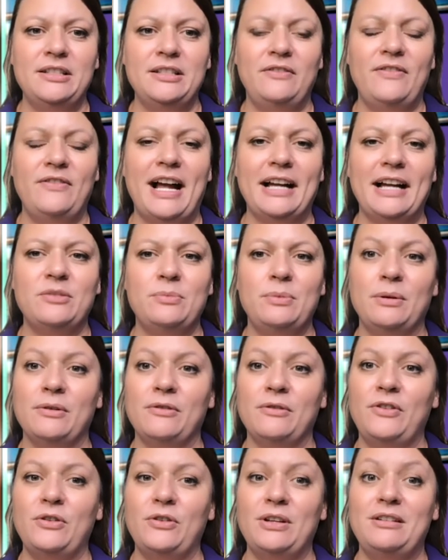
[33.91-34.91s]
In fact, we
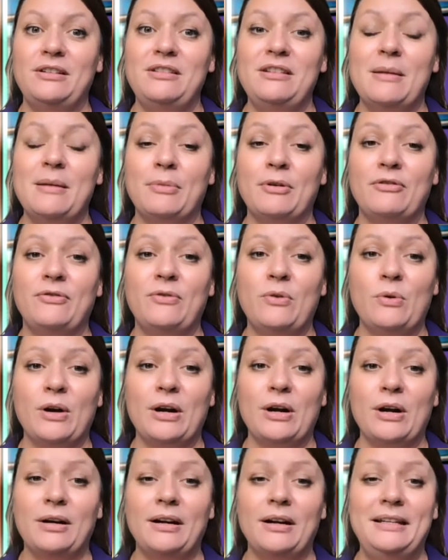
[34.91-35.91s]
were voted number
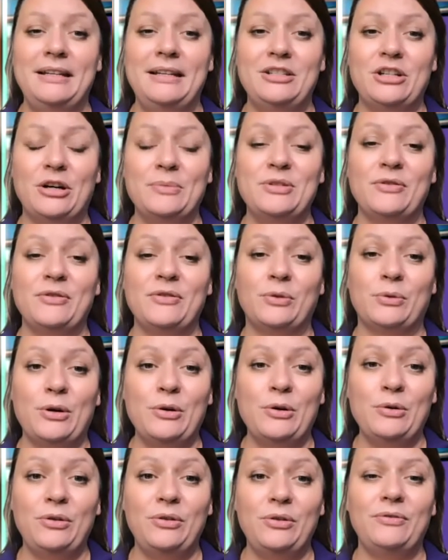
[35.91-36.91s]
four in terms of
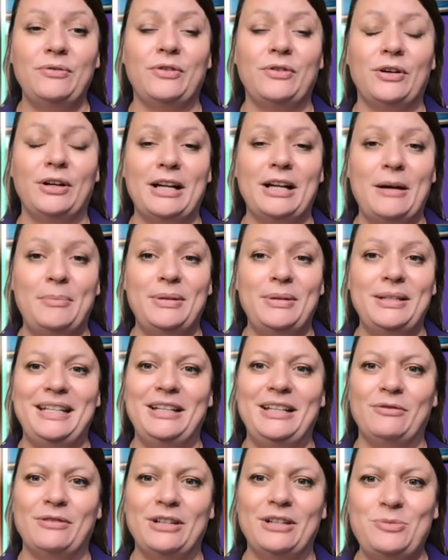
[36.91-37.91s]
growth for a
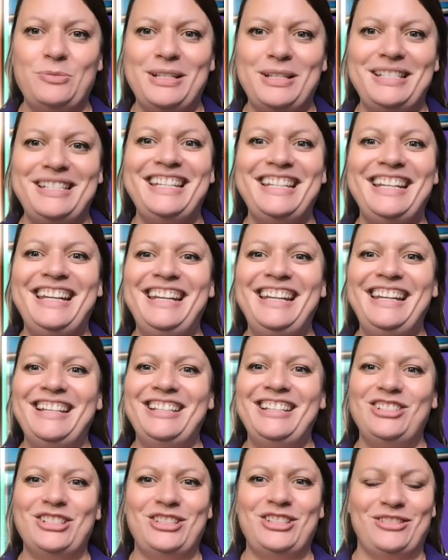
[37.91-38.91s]
company in Richmond
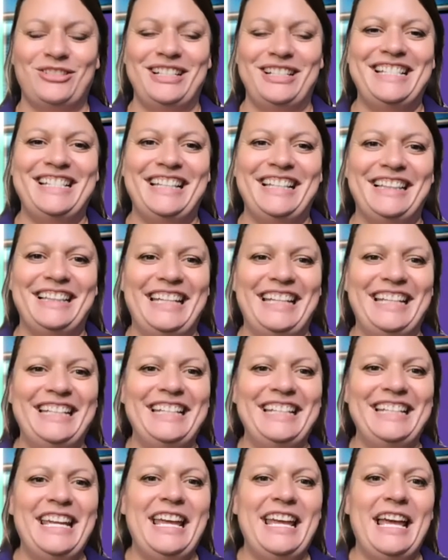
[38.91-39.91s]
just
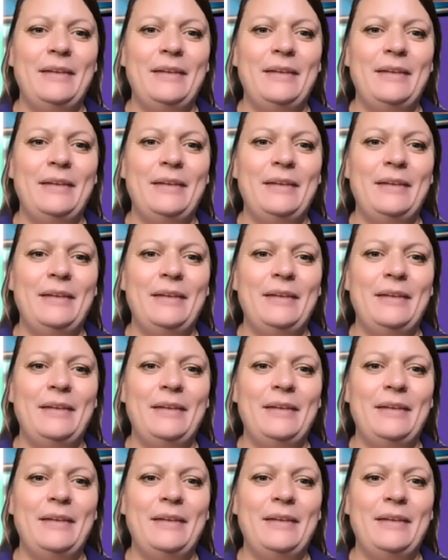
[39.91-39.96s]
recently,